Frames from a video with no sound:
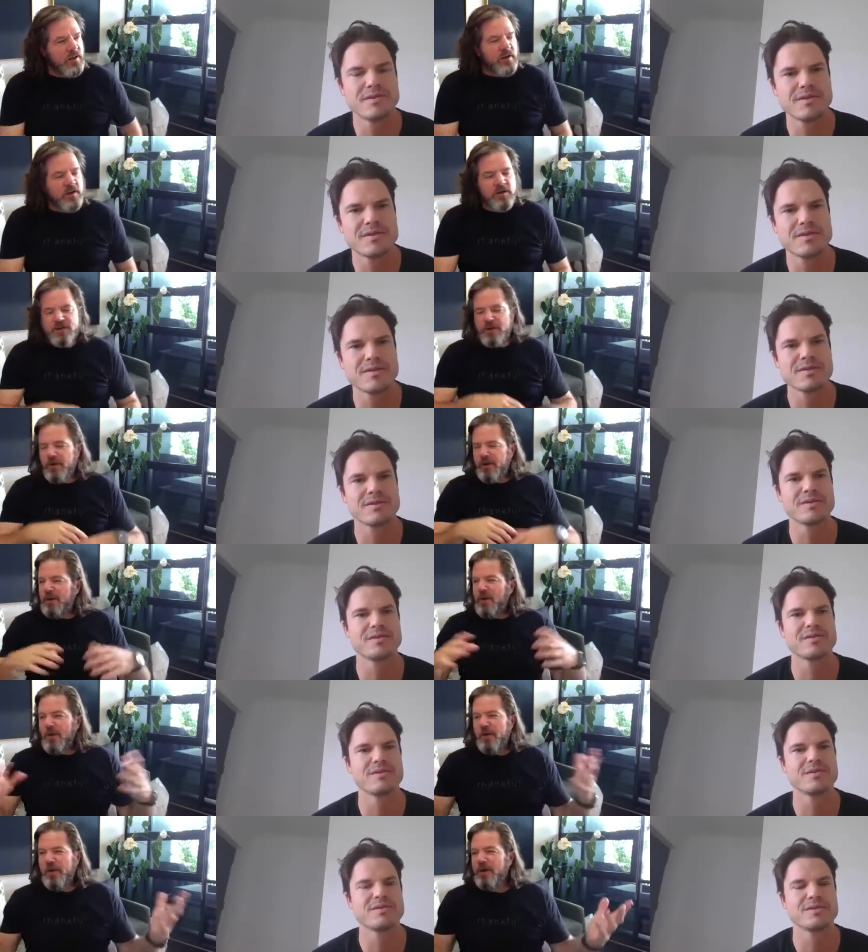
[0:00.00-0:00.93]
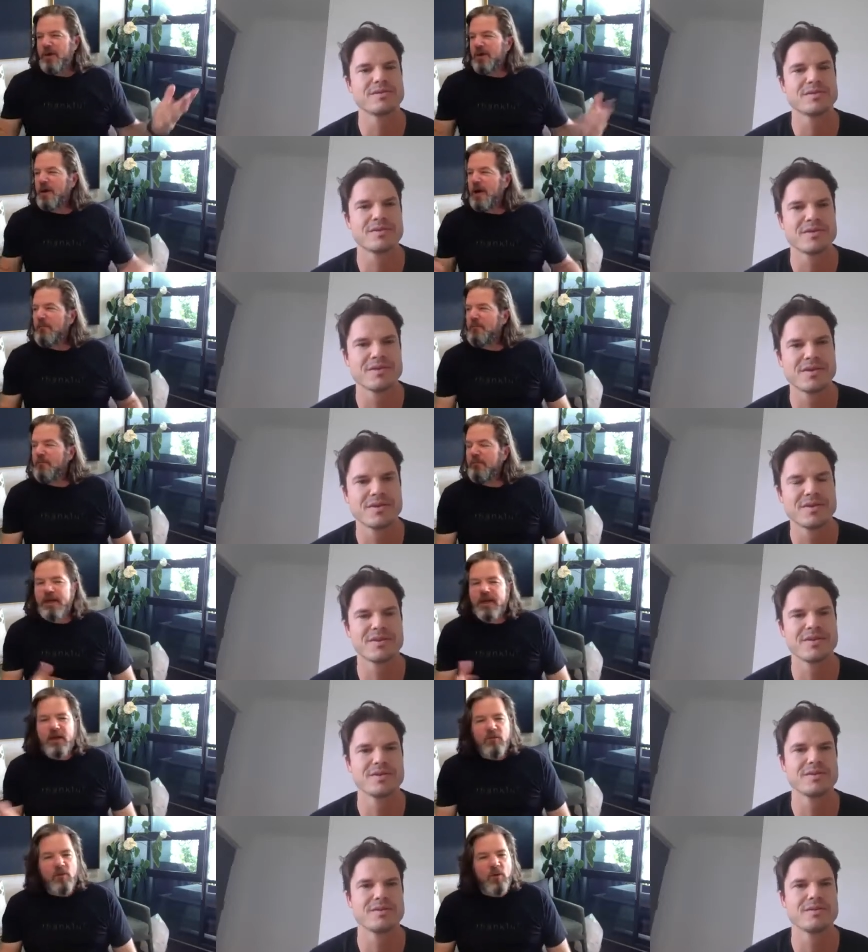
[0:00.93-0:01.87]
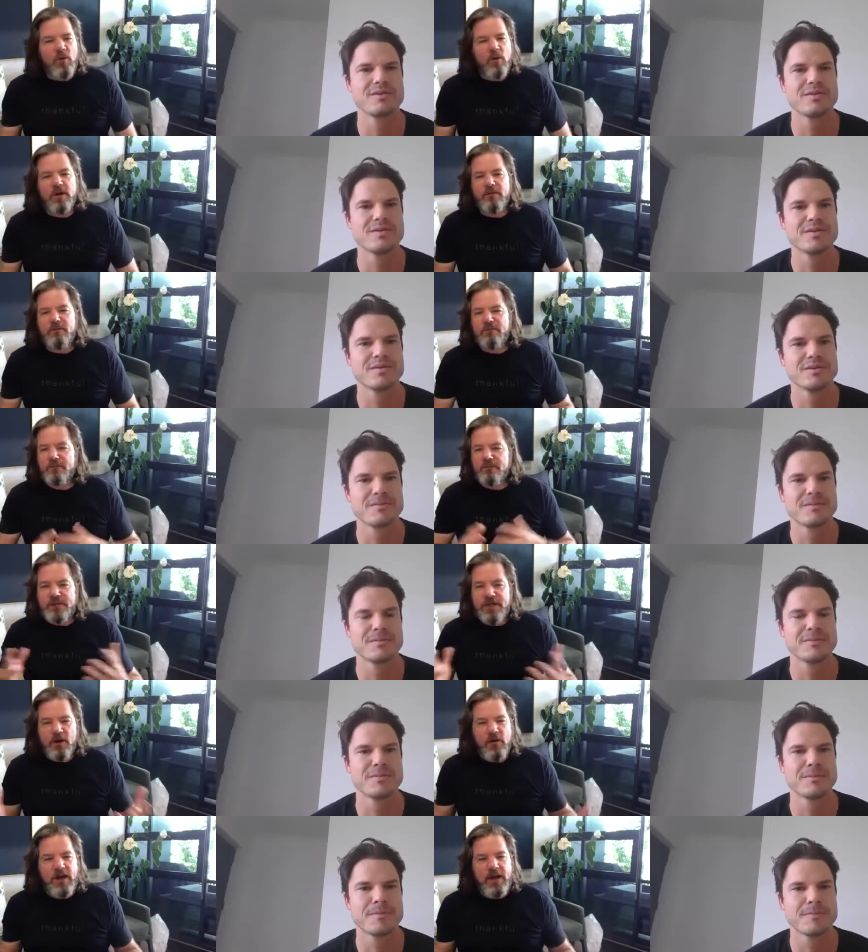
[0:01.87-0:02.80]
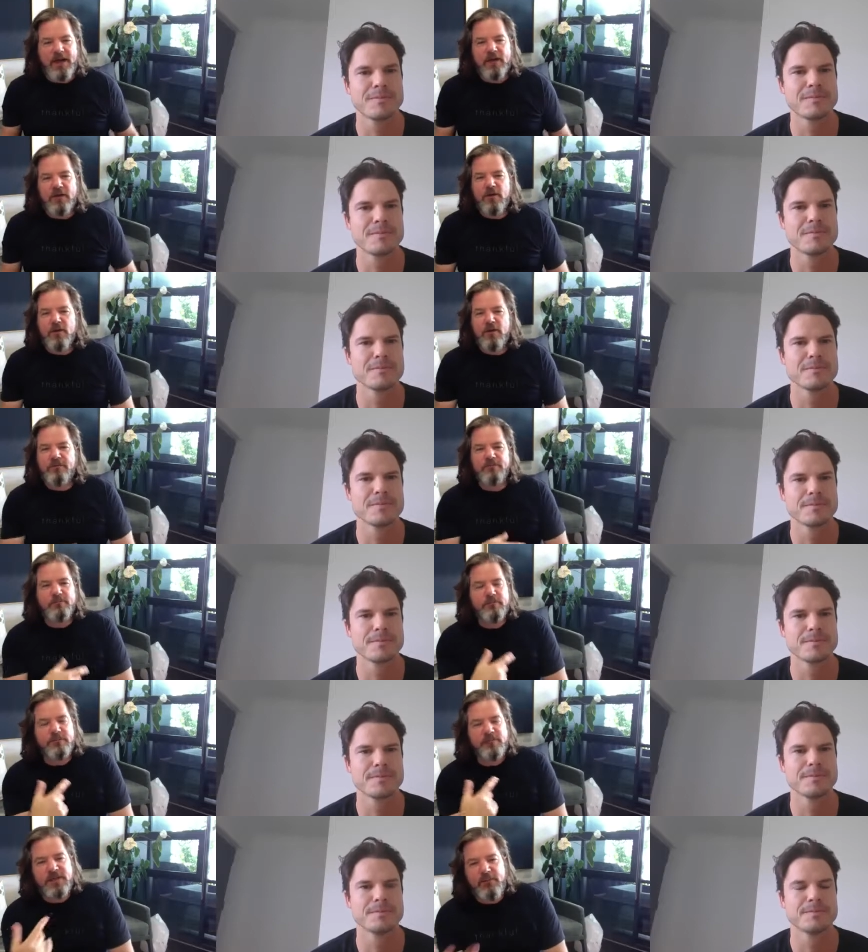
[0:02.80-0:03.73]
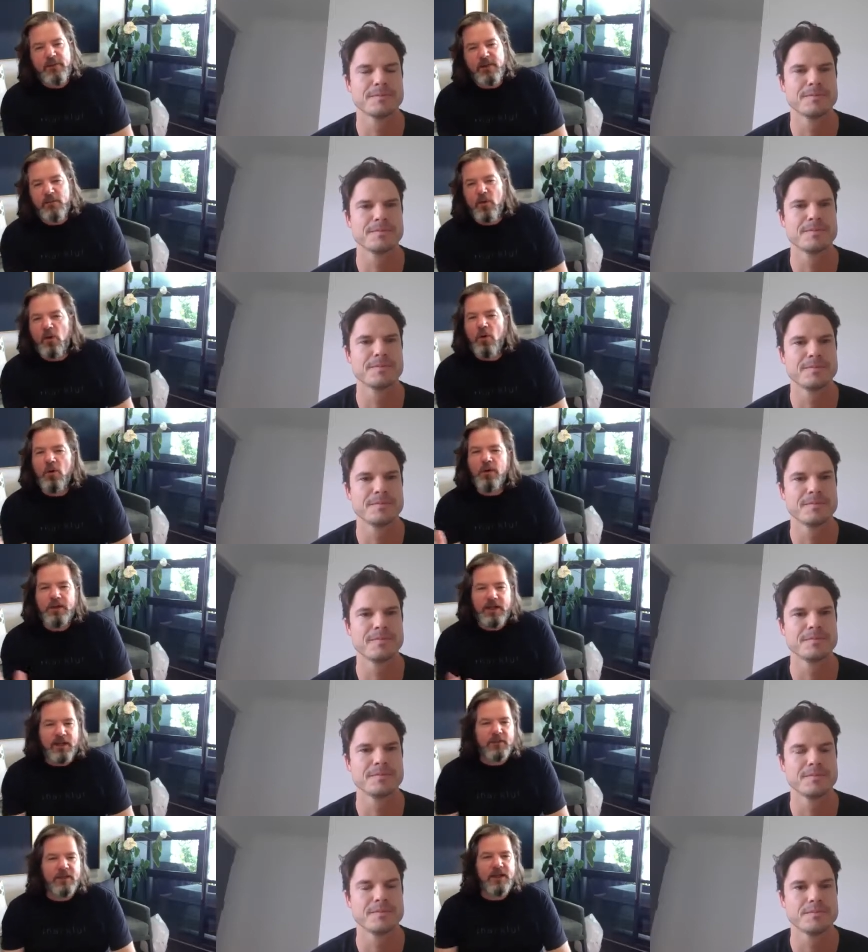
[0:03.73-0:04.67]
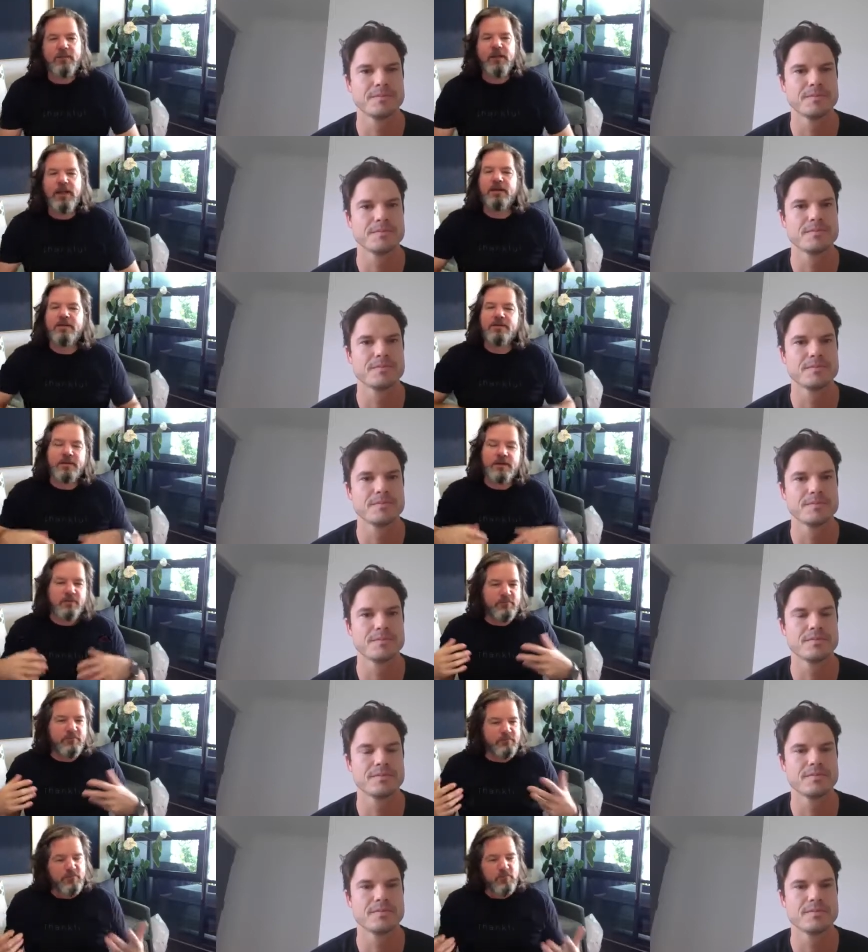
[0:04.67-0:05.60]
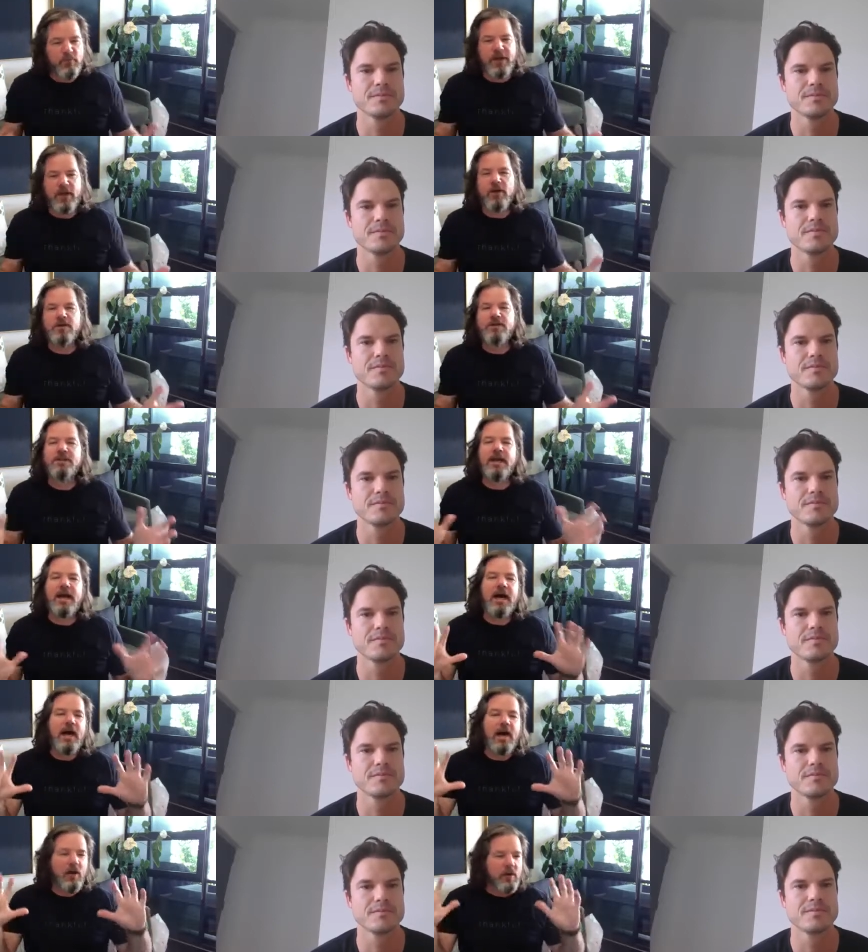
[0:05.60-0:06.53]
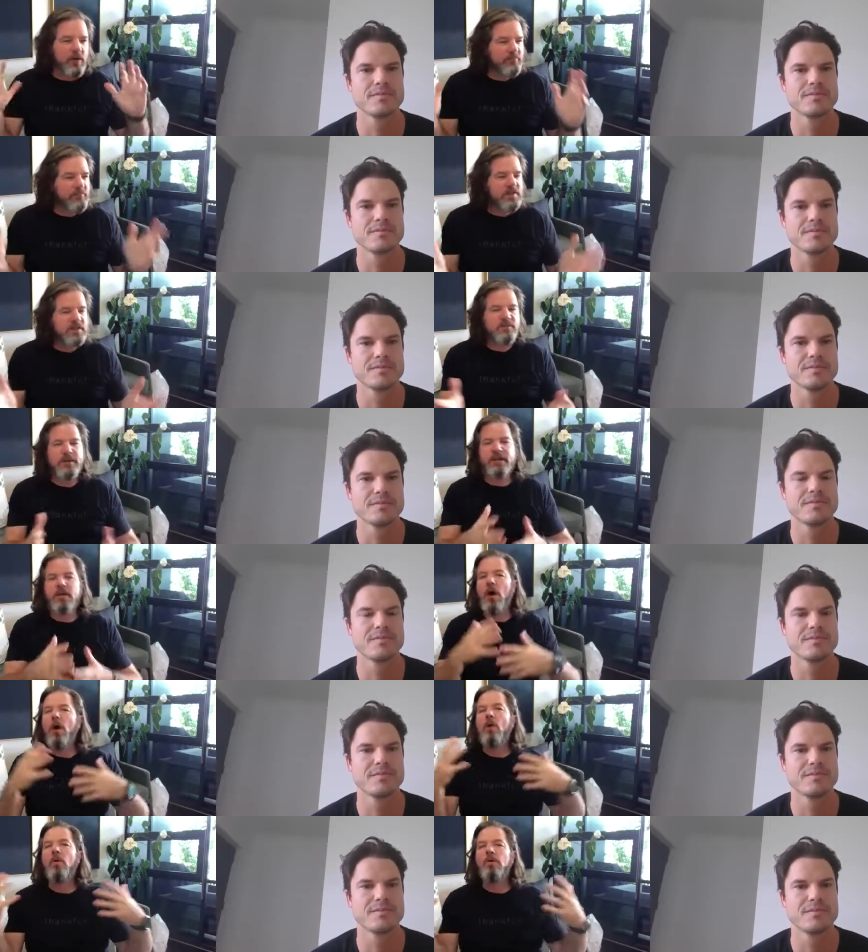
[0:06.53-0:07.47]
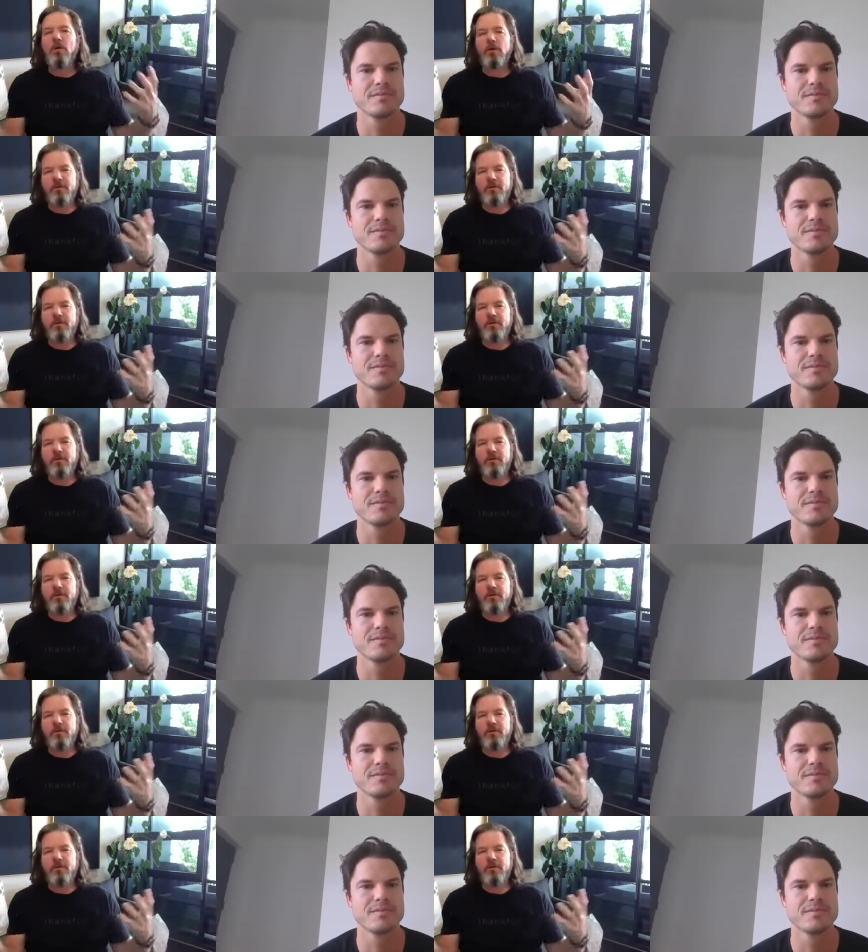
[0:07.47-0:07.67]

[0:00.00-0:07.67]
Speaker 1: so you know, uh, Mickey Rourke and Daryl Hannah and Demi Moore and Emily Blunt and Ringo Starr, and there's been a whole lot of